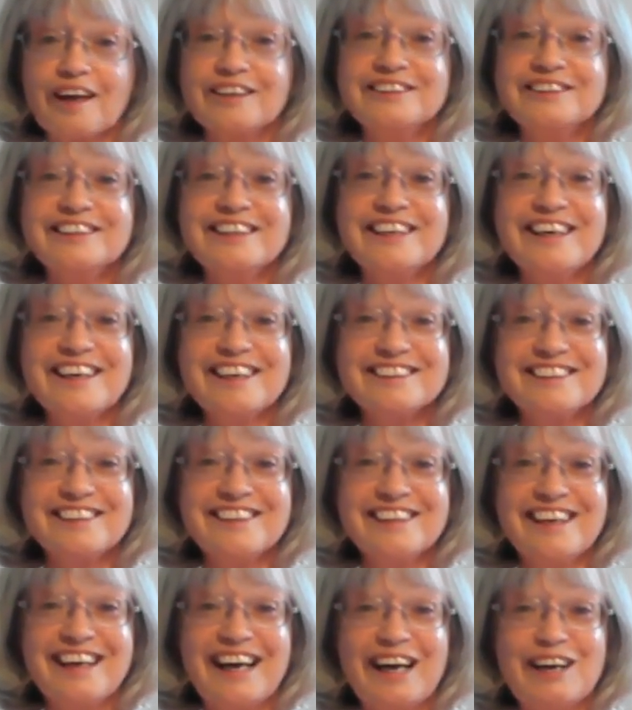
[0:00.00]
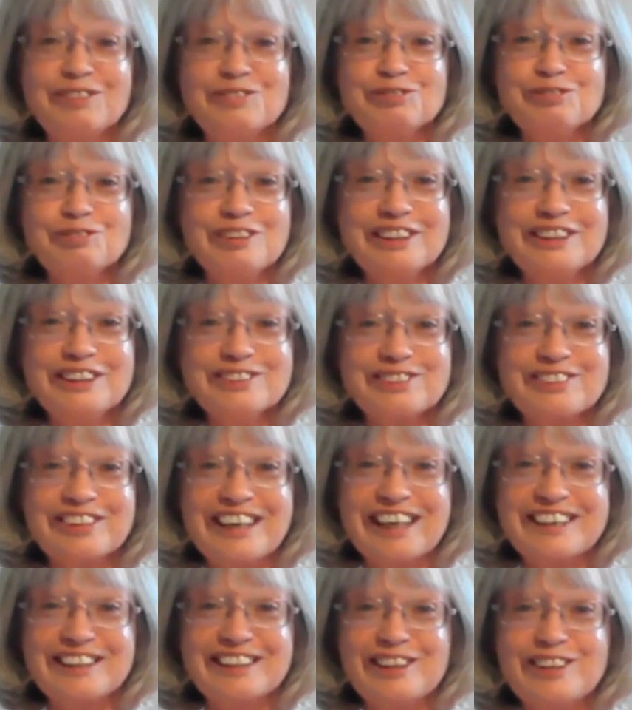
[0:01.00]
And yet, how real
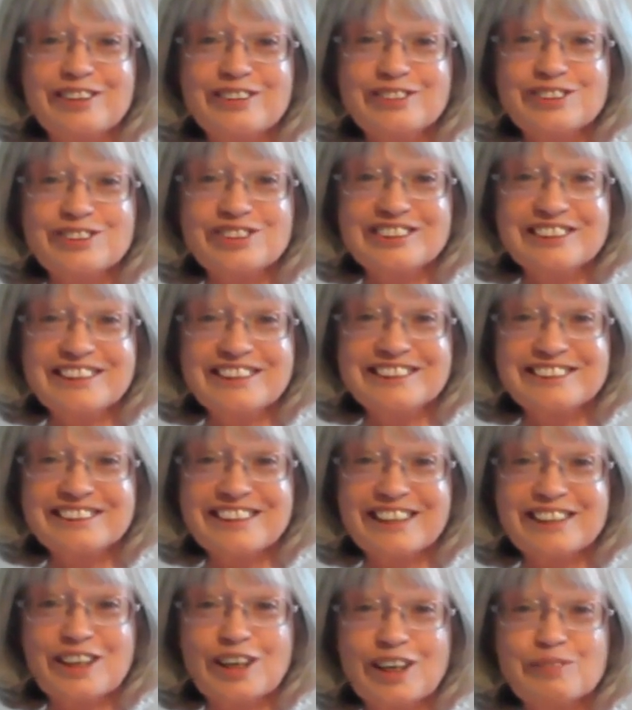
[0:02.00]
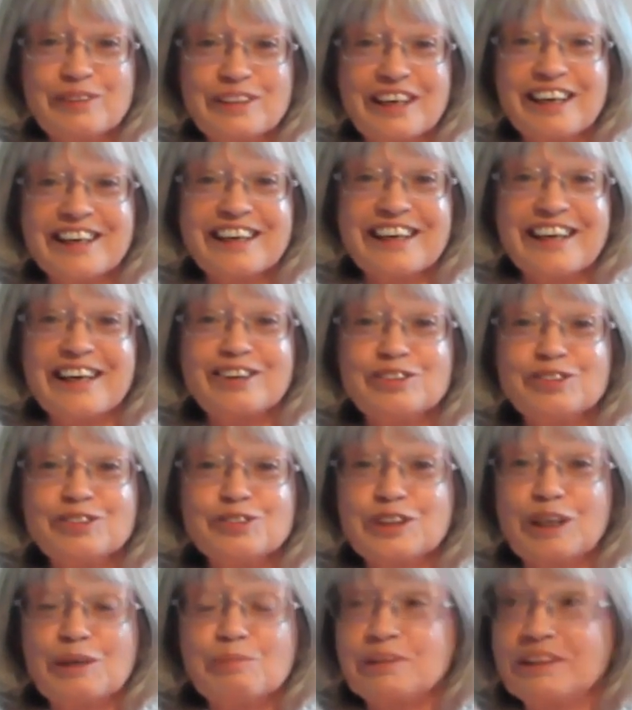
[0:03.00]
that illusion is. I know when I get
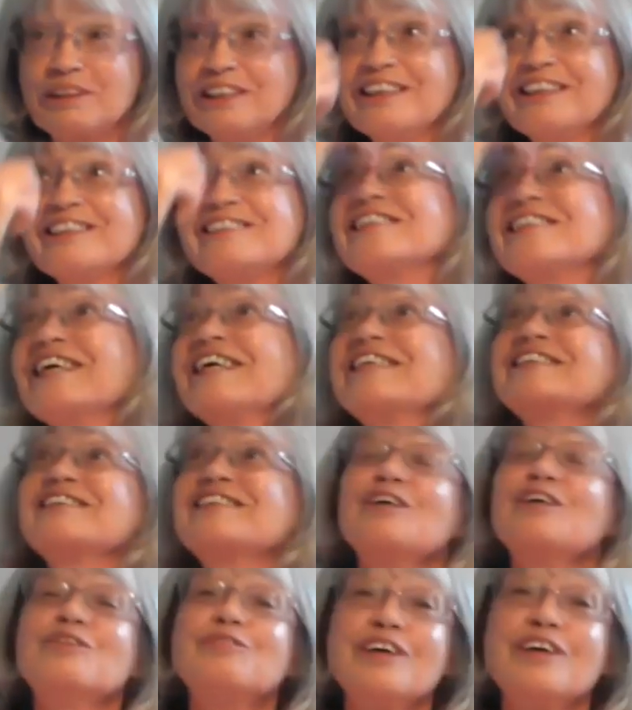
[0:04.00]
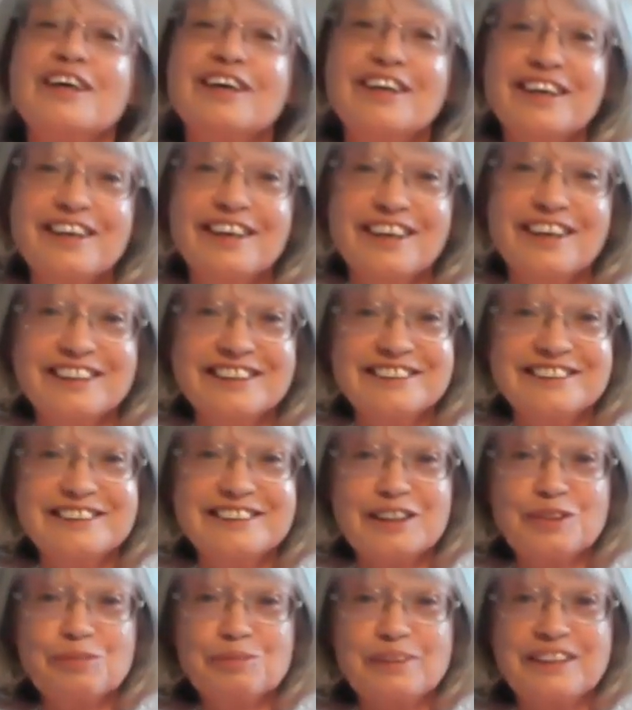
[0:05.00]
caught up in it, it takes over. And
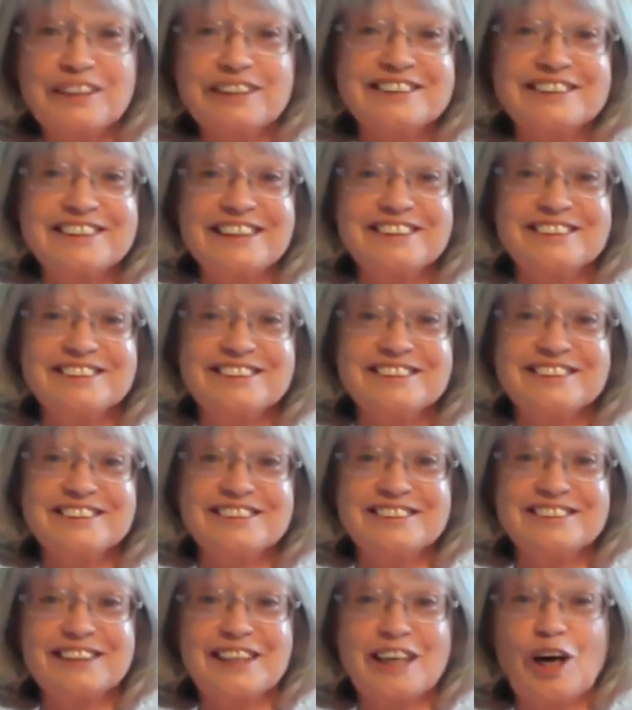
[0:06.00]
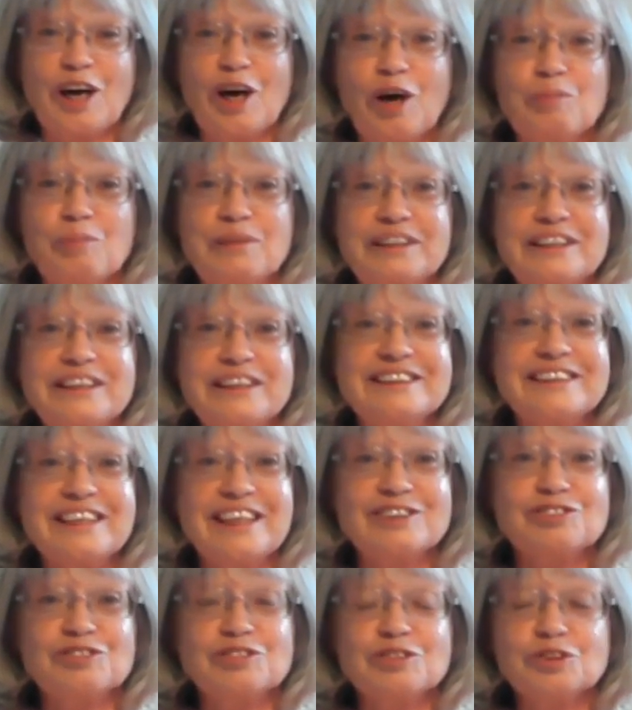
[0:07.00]
instead of being centered and calm and in
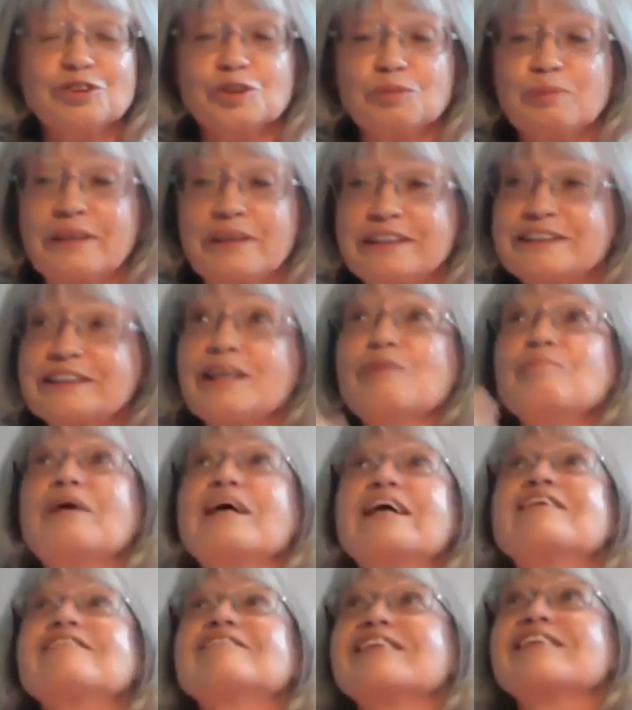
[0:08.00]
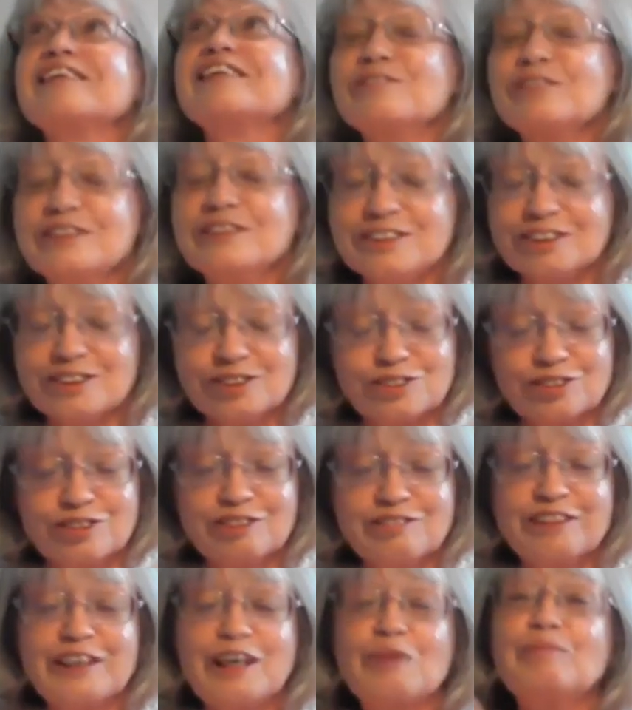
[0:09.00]
that truth space, I'm out there in the
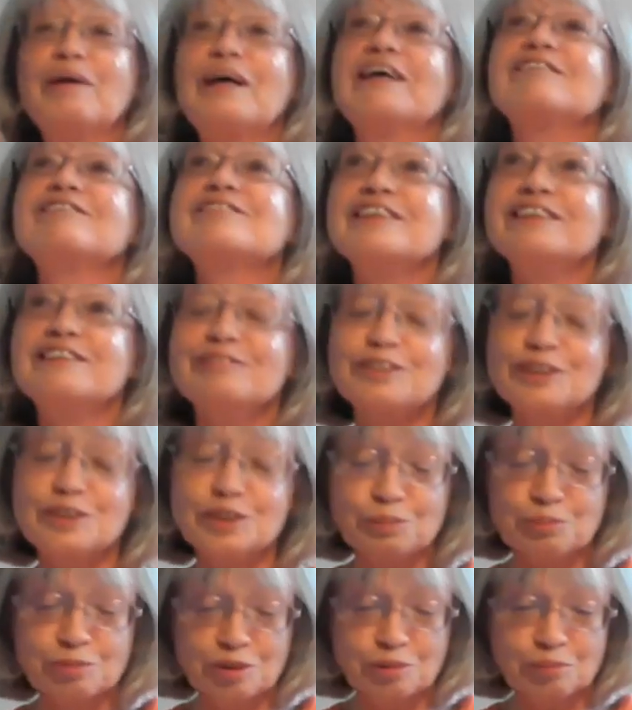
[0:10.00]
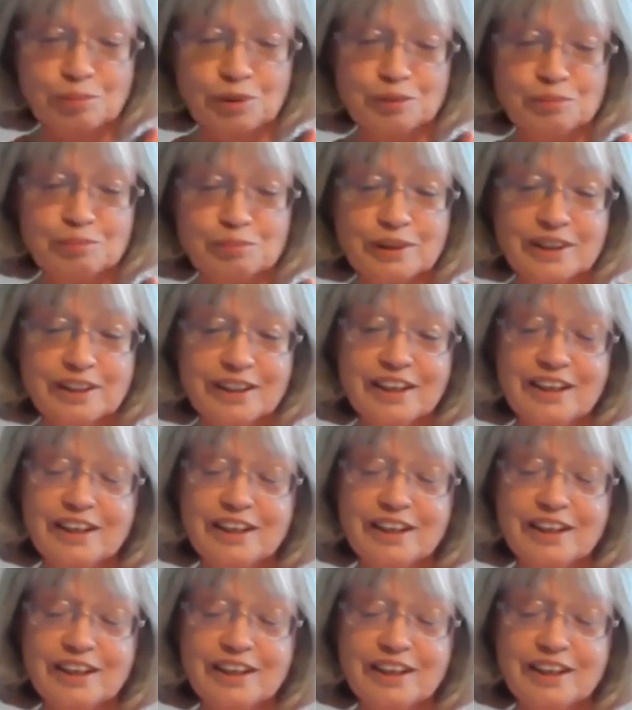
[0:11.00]
story, I'm out there in the problem,